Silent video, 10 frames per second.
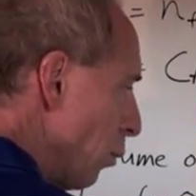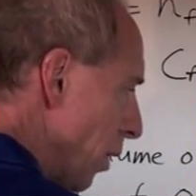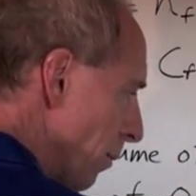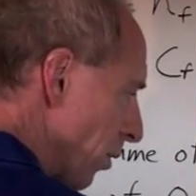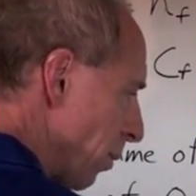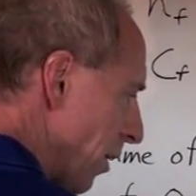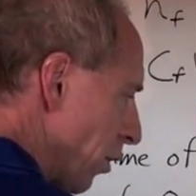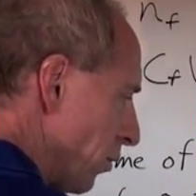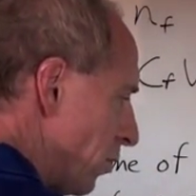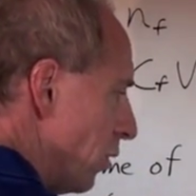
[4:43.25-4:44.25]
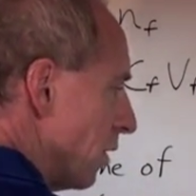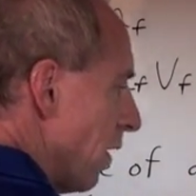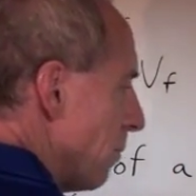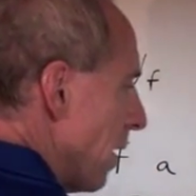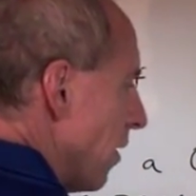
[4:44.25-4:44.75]
when you multiply those two and
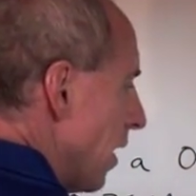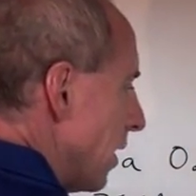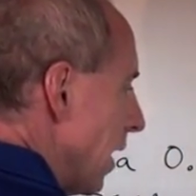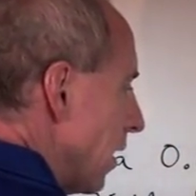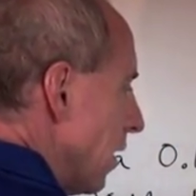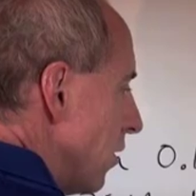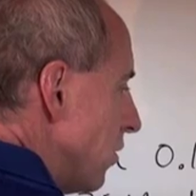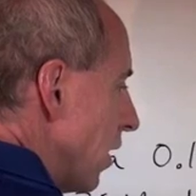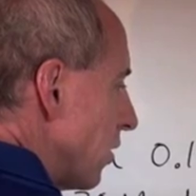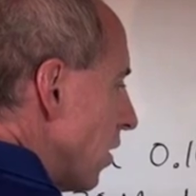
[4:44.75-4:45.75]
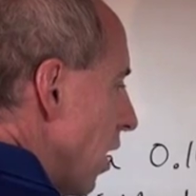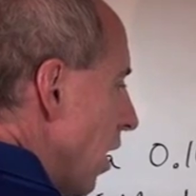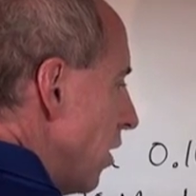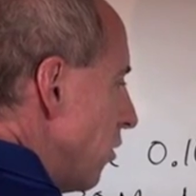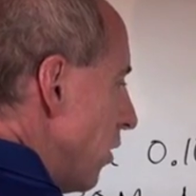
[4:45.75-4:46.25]
divide by that, you get
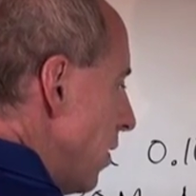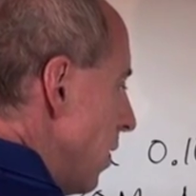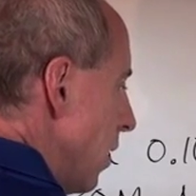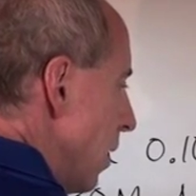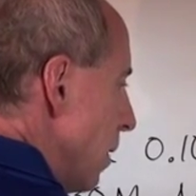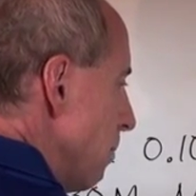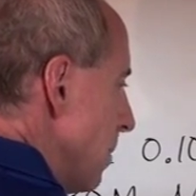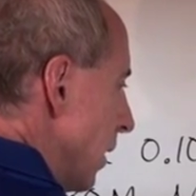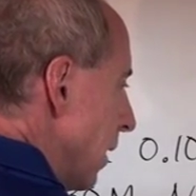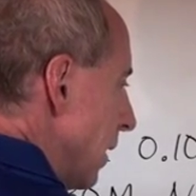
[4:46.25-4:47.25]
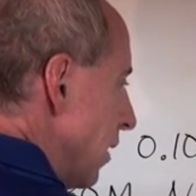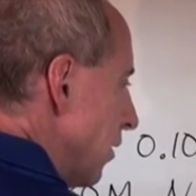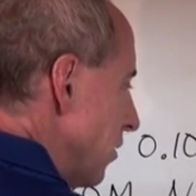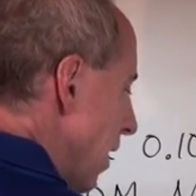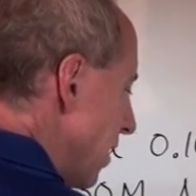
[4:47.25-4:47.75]
600
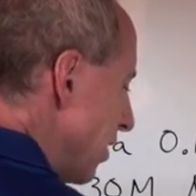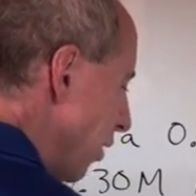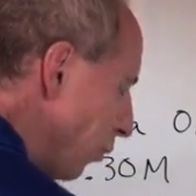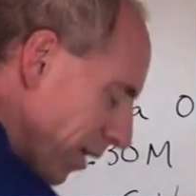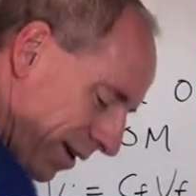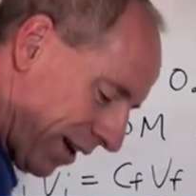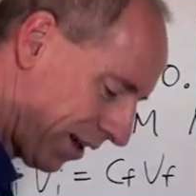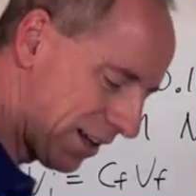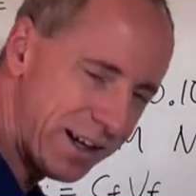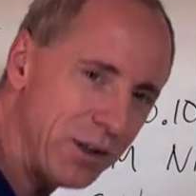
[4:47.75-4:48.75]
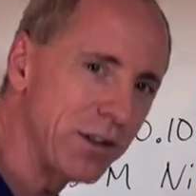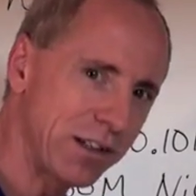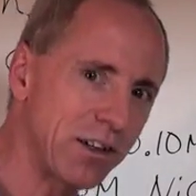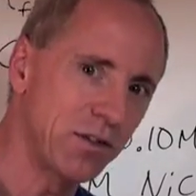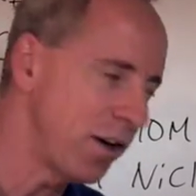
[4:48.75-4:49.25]
milliliters. And you know what? Now, I know
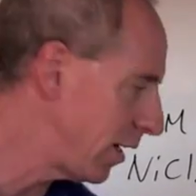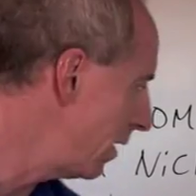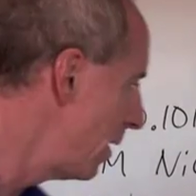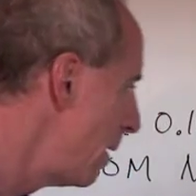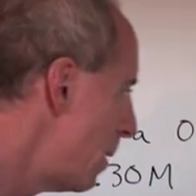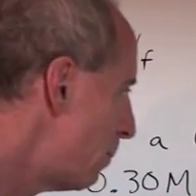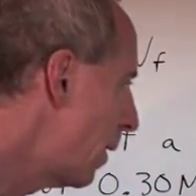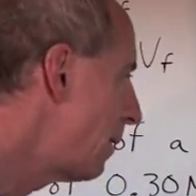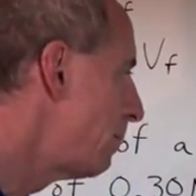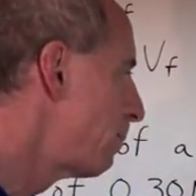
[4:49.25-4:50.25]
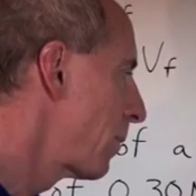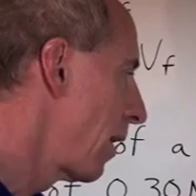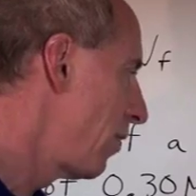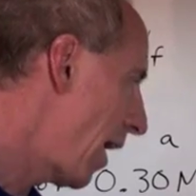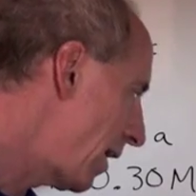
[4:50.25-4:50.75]
this sounds funny,
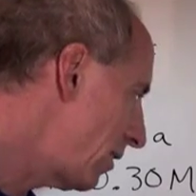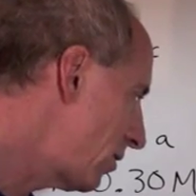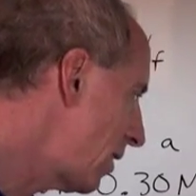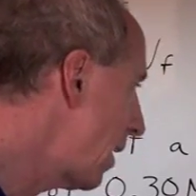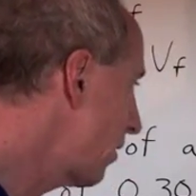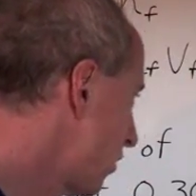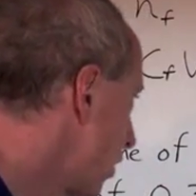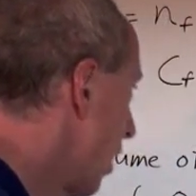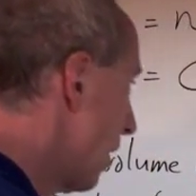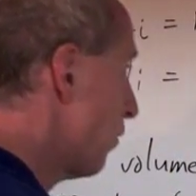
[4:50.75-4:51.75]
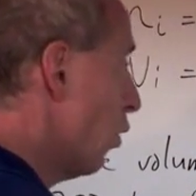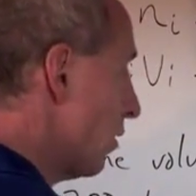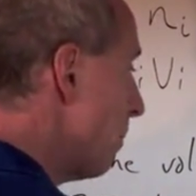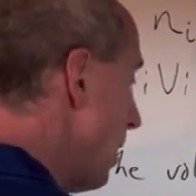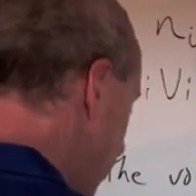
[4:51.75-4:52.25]
but that is the answer. And of
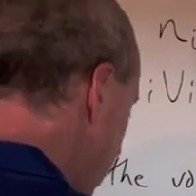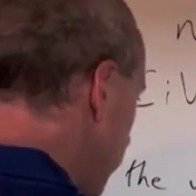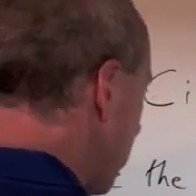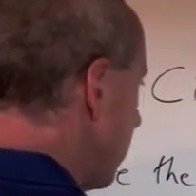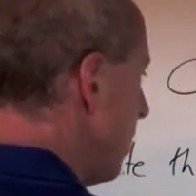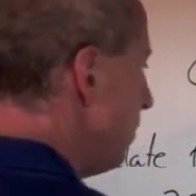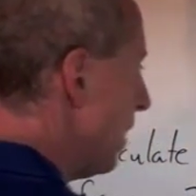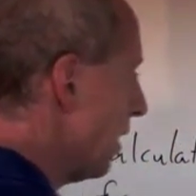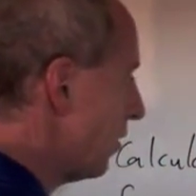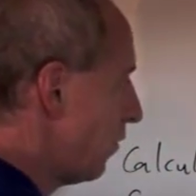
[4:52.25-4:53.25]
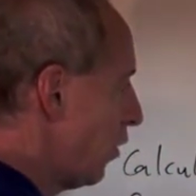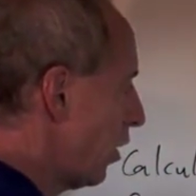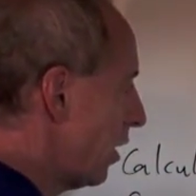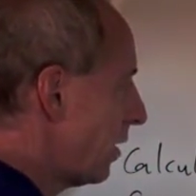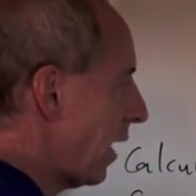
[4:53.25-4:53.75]
course, that makes sense, doesn't it? Because if
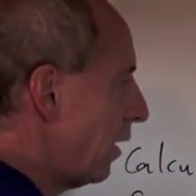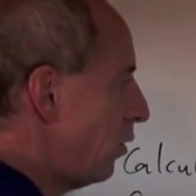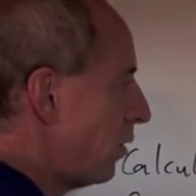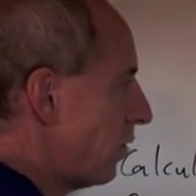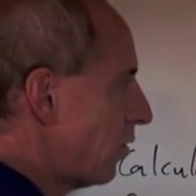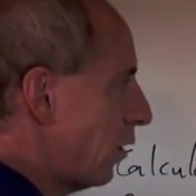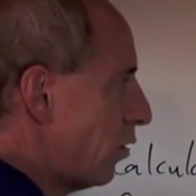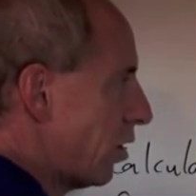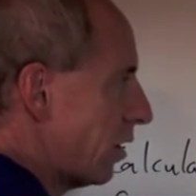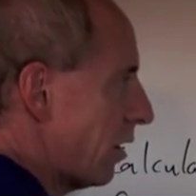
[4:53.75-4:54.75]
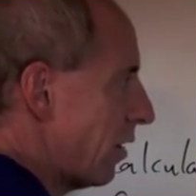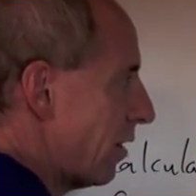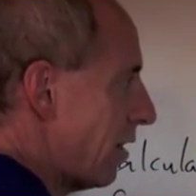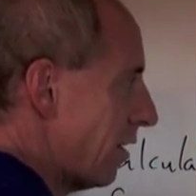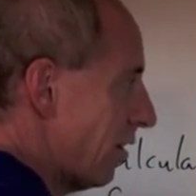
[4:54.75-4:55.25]
you're going to dilute this solution to
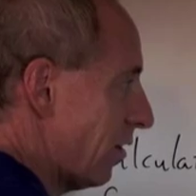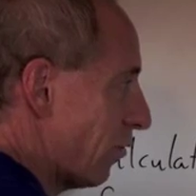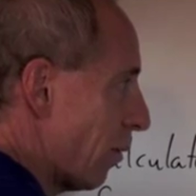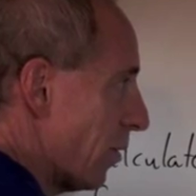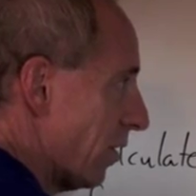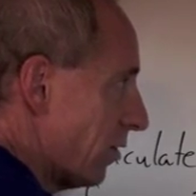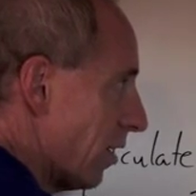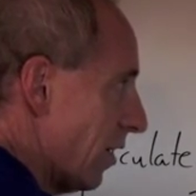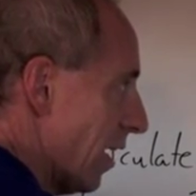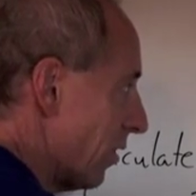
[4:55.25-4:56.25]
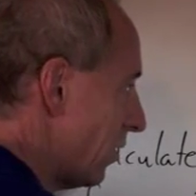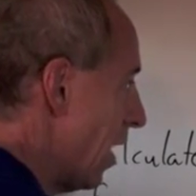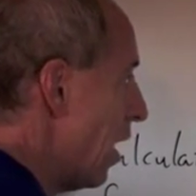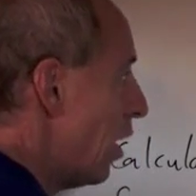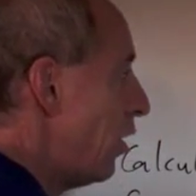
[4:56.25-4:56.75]
th this from this to
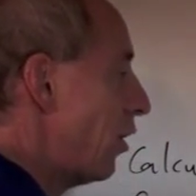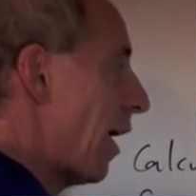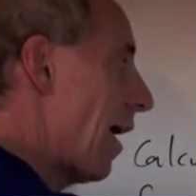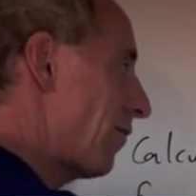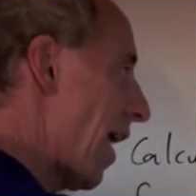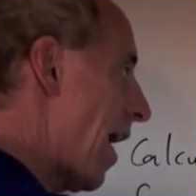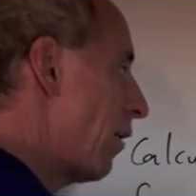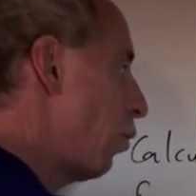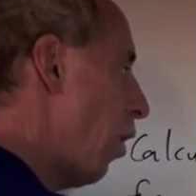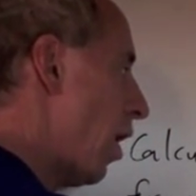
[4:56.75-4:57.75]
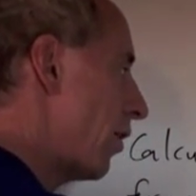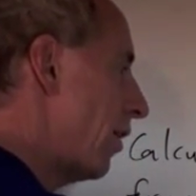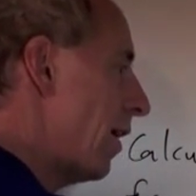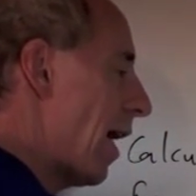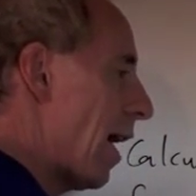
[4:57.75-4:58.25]
this, you're going to have to add
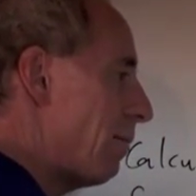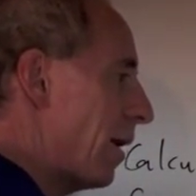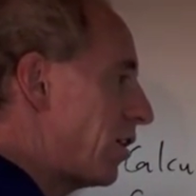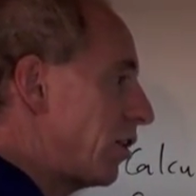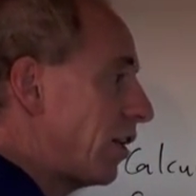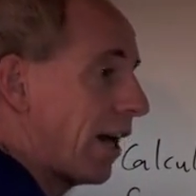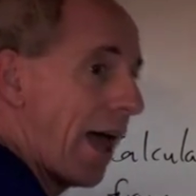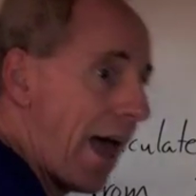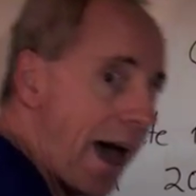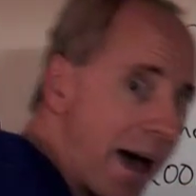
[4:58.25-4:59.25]
water. How much are you going to